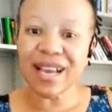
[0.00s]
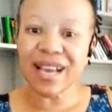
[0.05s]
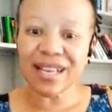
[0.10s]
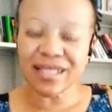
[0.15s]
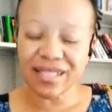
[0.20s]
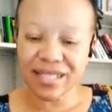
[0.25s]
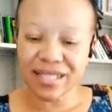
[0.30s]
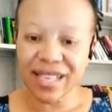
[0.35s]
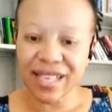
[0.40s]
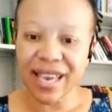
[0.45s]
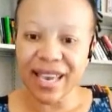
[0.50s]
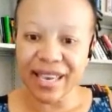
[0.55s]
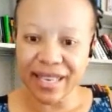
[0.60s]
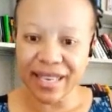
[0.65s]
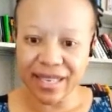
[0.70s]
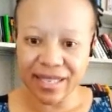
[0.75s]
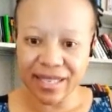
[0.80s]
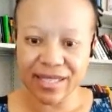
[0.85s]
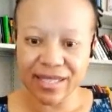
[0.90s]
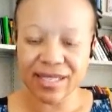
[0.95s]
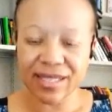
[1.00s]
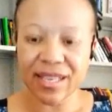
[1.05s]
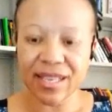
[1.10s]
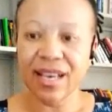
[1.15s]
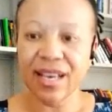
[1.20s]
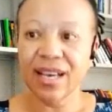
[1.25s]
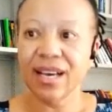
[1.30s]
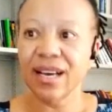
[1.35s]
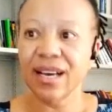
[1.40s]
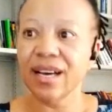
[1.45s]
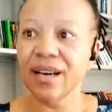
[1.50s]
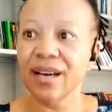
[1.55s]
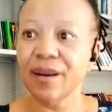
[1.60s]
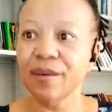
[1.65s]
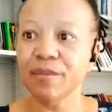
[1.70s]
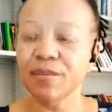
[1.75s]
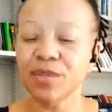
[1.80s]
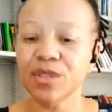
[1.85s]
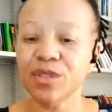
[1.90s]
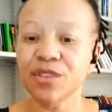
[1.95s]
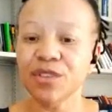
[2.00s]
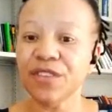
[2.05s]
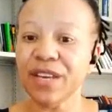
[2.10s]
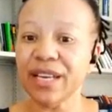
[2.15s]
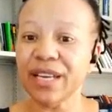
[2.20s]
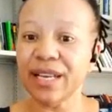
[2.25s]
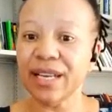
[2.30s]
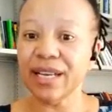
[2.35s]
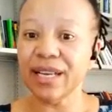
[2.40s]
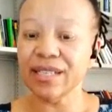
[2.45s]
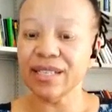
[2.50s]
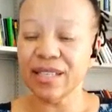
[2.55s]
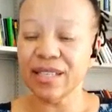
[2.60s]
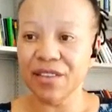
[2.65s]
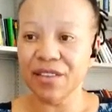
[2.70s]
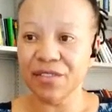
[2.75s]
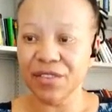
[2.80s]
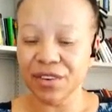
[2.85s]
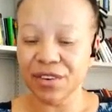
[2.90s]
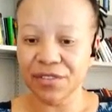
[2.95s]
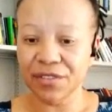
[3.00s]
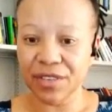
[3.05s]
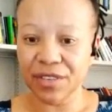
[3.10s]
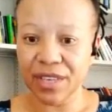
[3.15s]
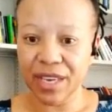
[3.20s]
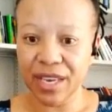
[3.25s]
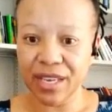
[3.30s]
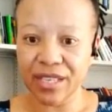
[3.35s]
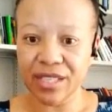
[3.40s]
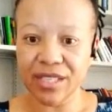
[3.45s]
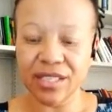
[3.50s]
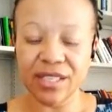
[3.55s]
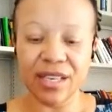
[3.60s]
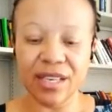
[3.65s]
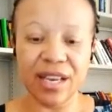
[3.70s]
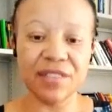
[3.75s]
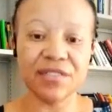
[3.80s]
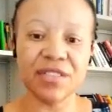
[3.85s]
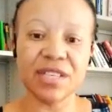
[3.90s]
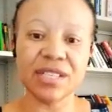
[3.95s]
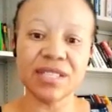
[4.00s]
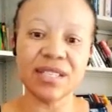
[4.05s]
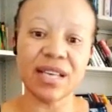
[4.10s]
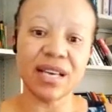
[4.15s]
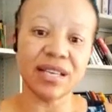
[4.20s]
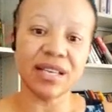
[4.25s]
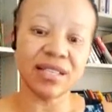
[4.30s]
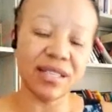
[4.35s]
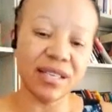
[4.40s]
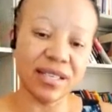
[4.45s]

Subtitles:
SARS takes to finalize their verification after SARS